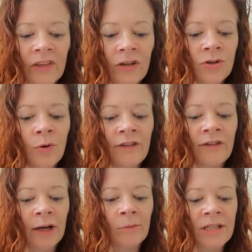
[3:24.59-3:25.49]
So off
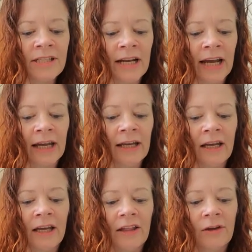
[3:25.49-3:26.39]
camera today,
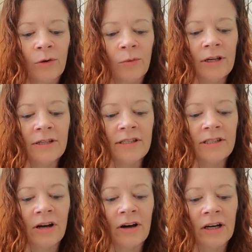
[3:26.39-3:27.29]
there was
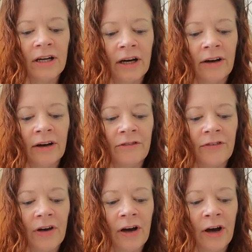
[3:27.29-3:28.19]
talk of,
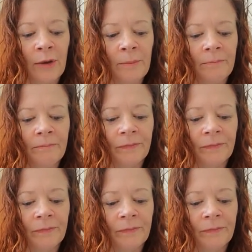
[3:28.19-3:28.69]
oh